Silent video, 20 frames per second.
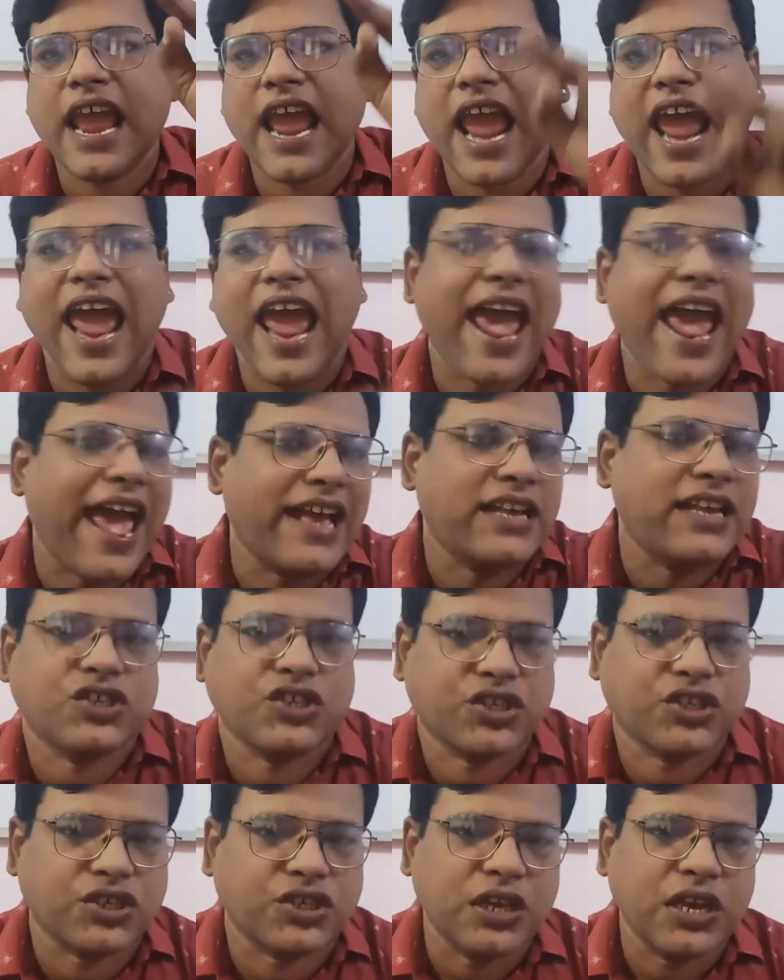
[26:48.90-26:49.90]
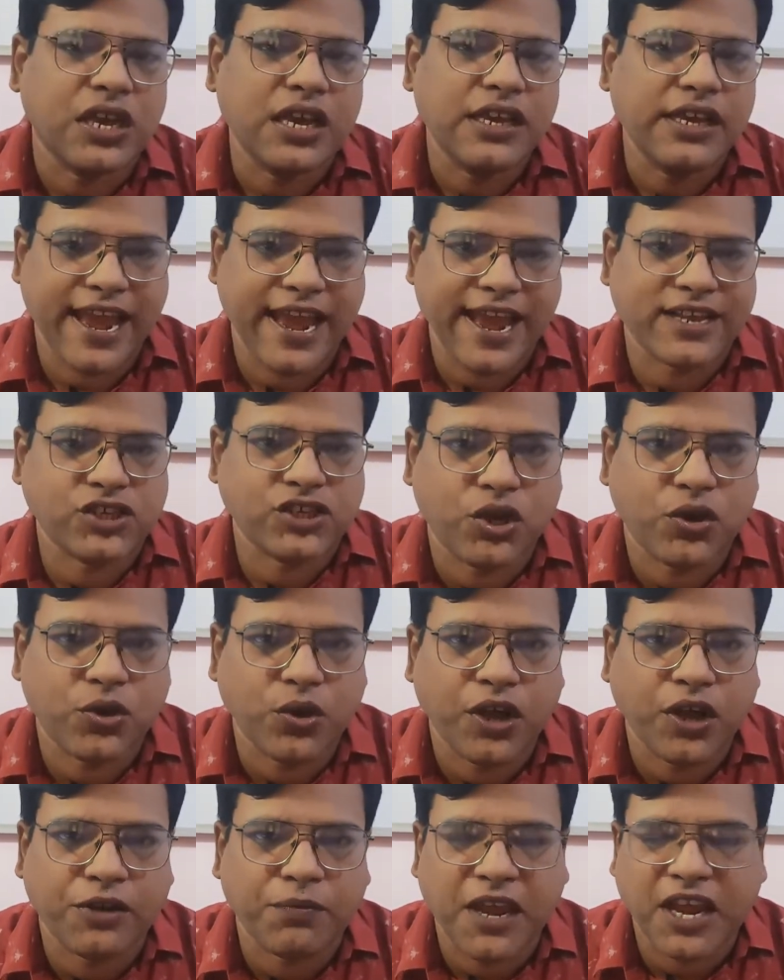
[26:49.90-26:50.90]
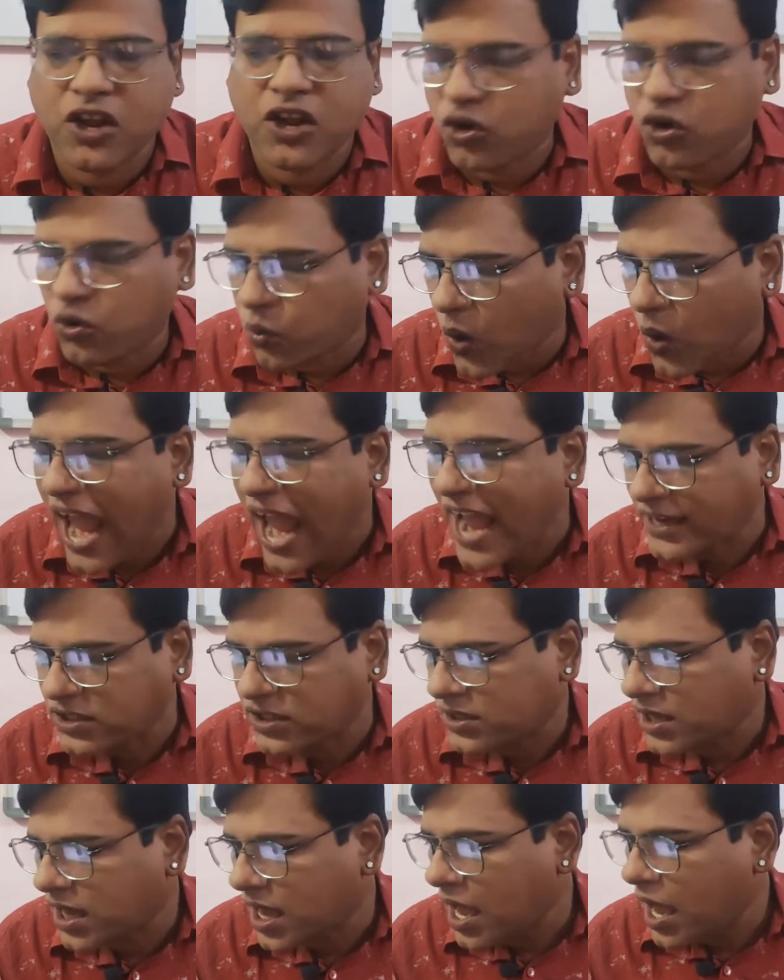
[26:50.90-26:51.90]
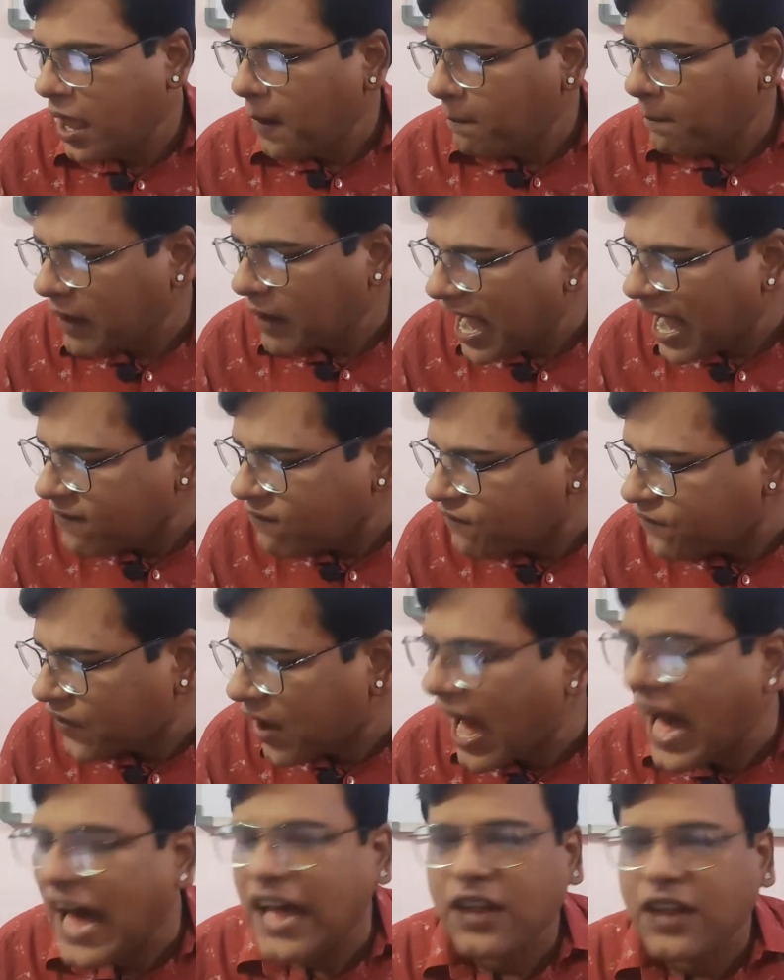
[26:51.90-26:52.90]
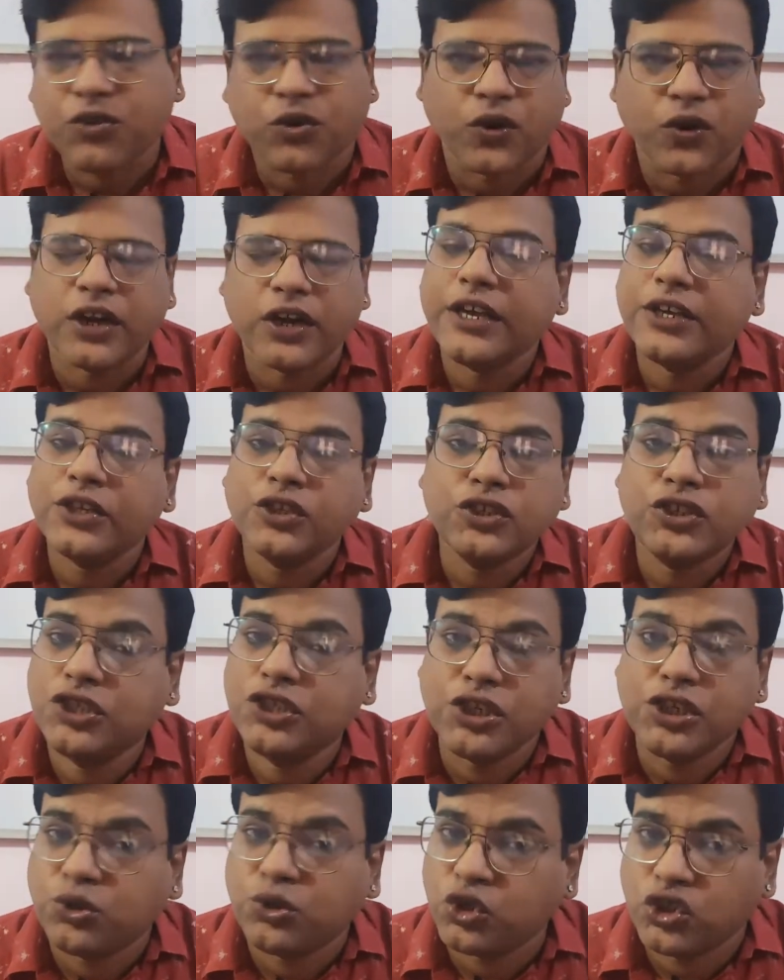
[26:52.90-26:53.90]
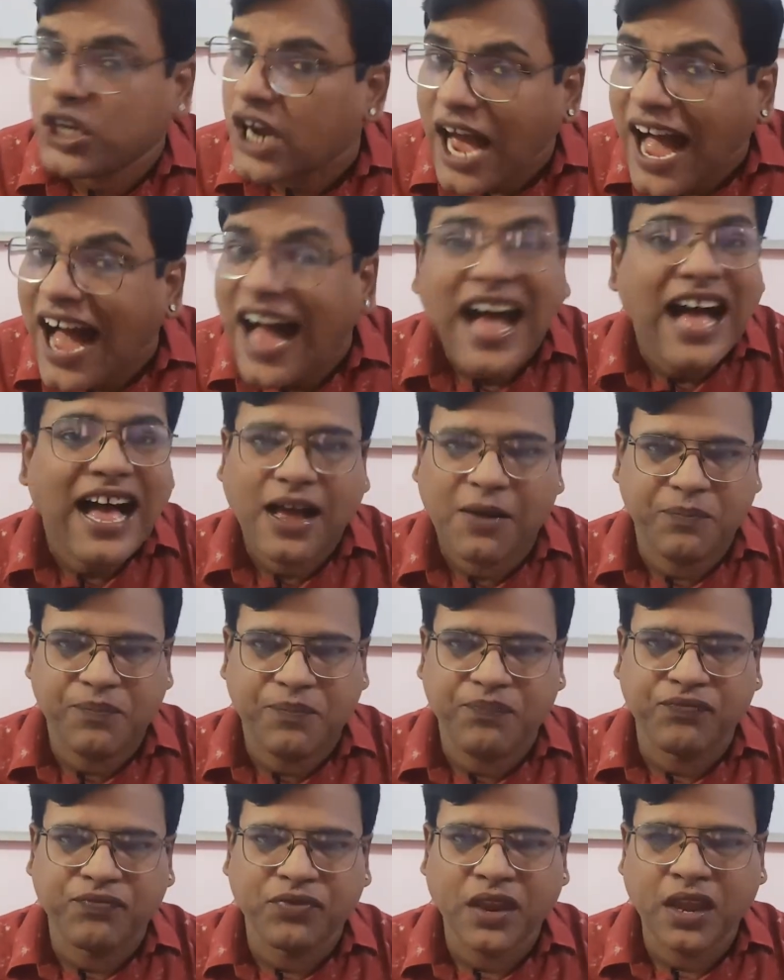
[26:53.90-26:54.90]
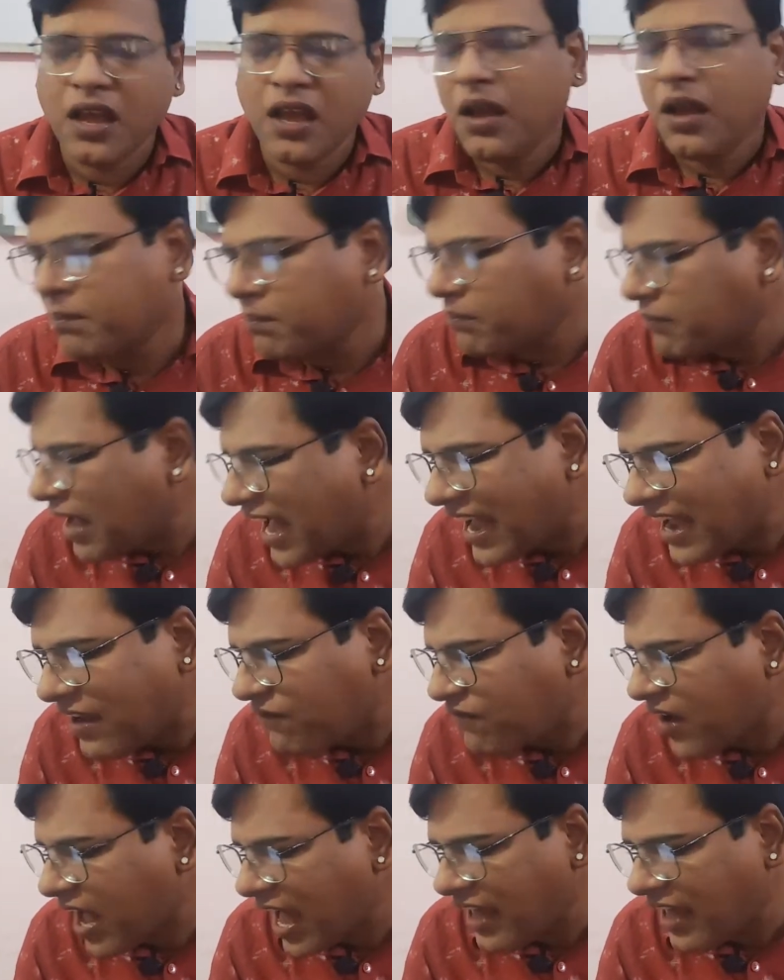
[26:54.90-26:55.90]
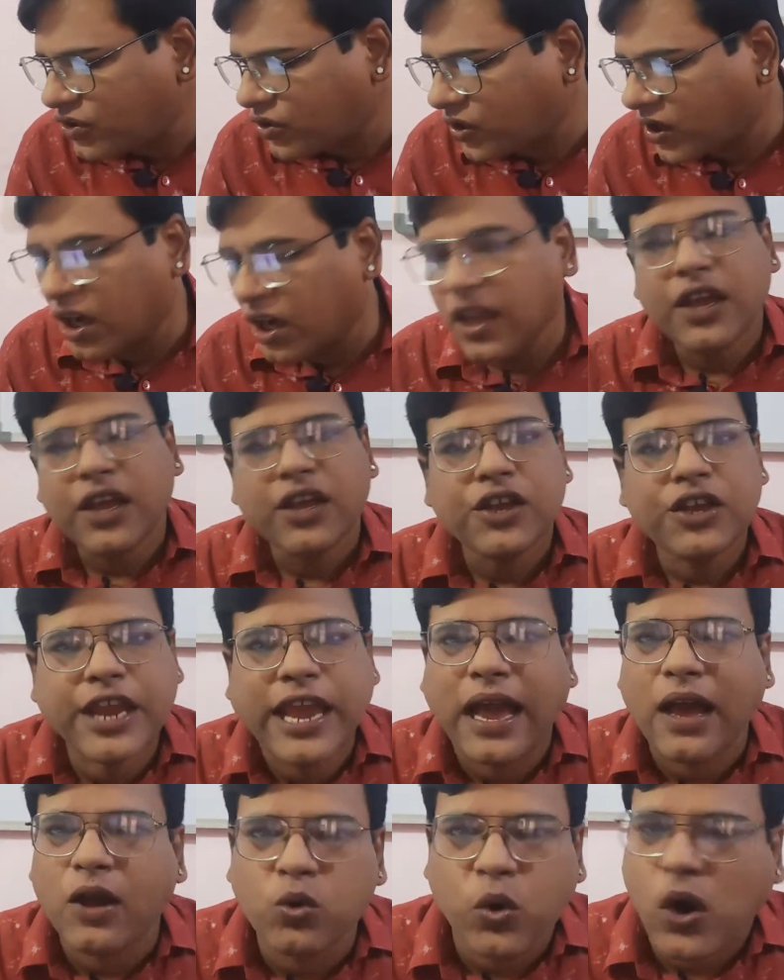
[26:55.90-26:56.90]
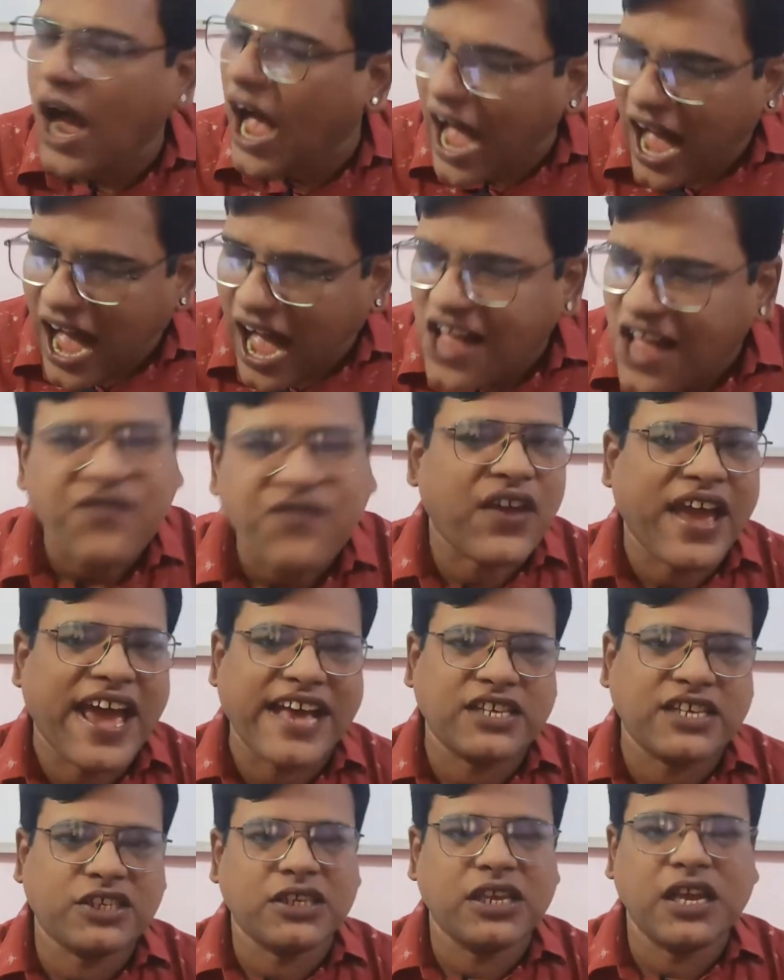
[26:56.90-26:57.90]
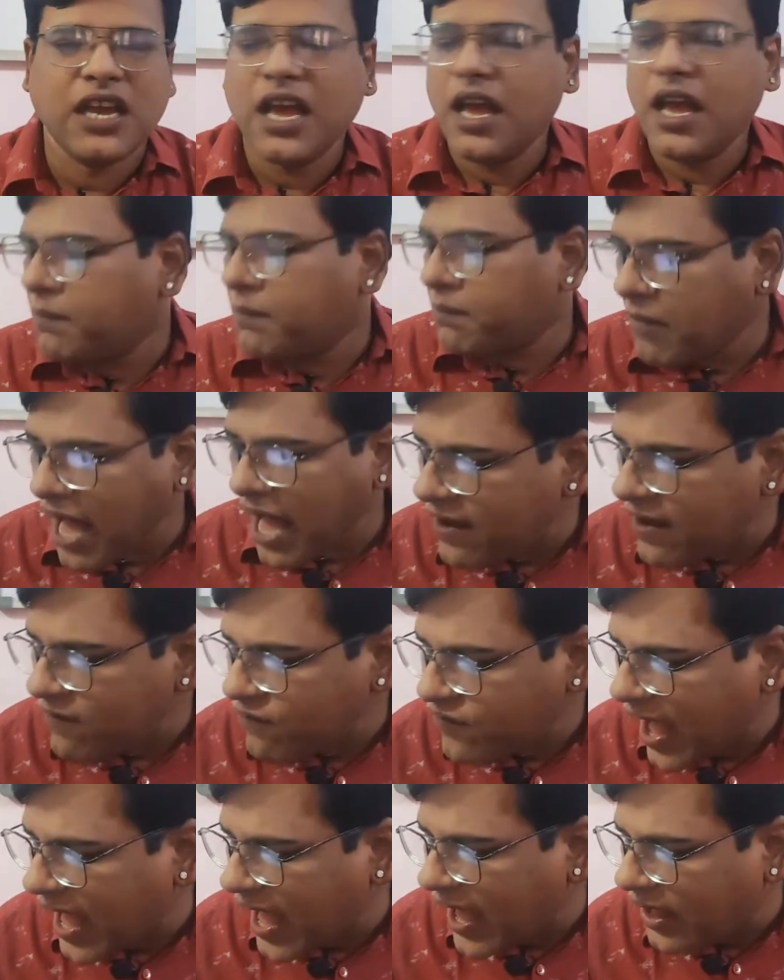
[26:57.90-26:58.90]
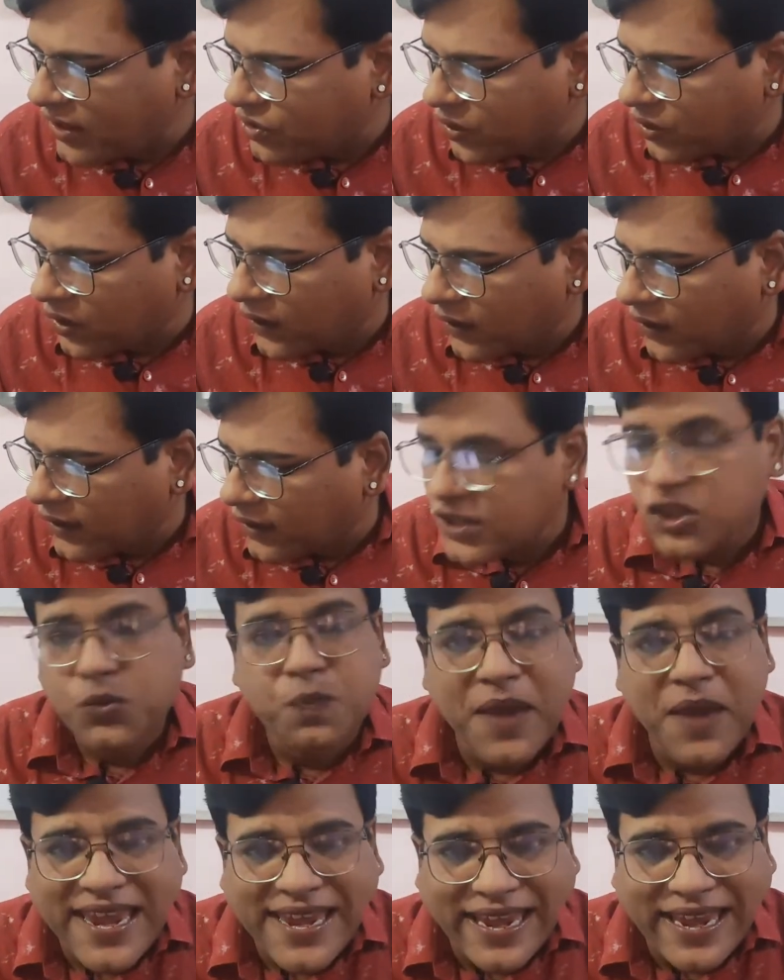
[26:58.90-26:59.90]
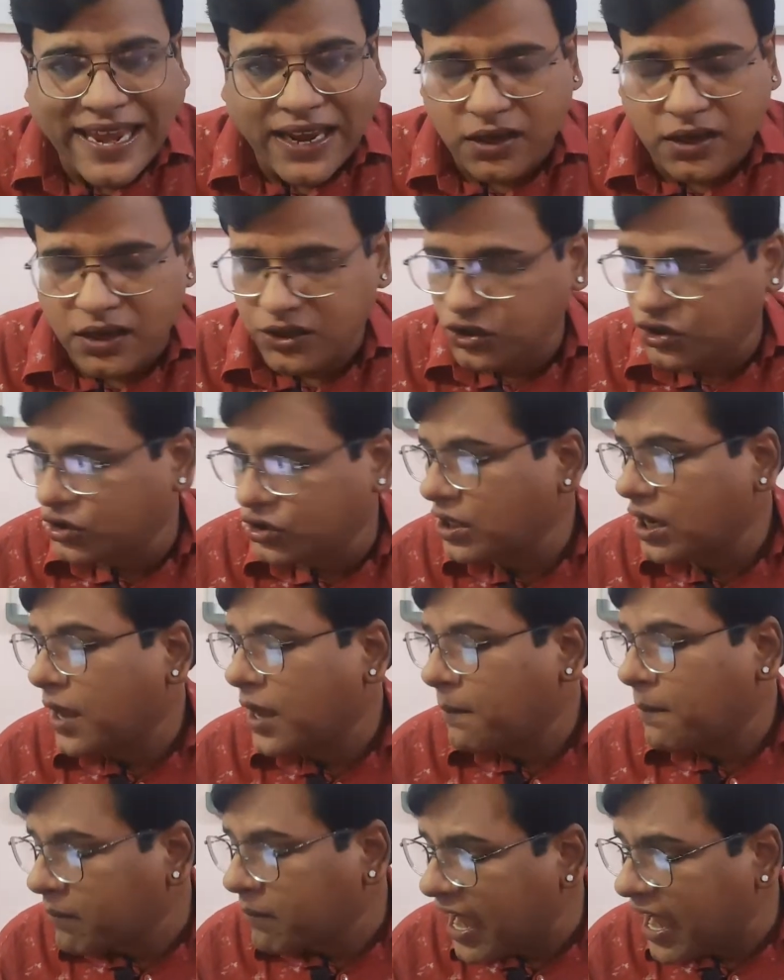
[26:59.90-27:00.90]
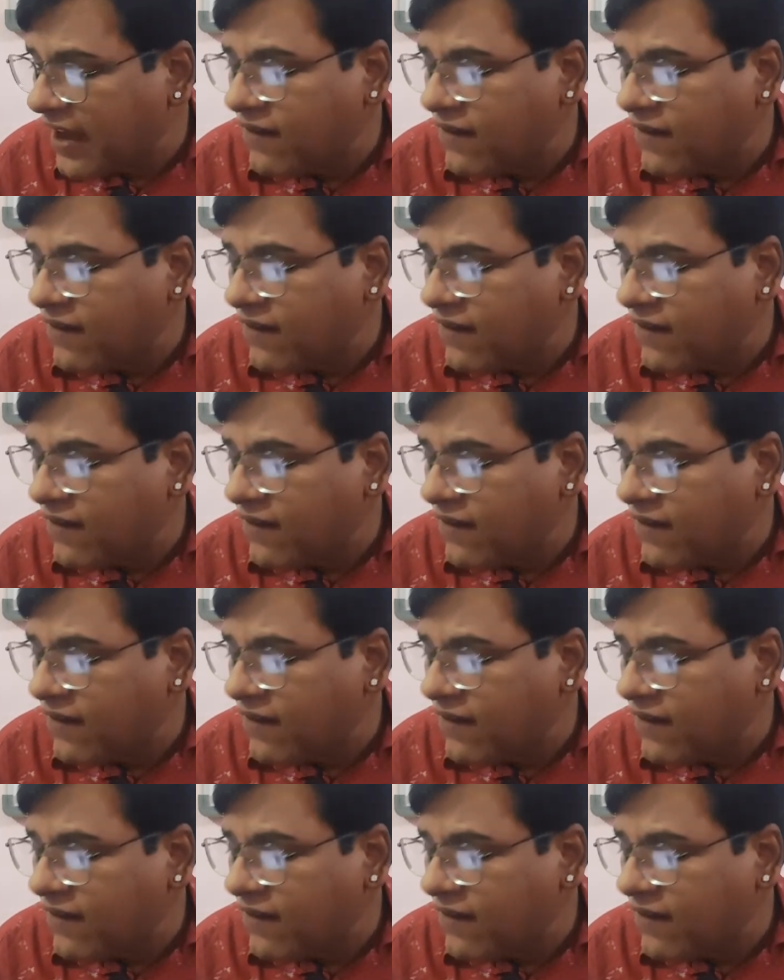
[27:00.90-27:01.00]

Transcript: es. Yes, you heard me correct. My father do job. My father go to office. My father speak English. My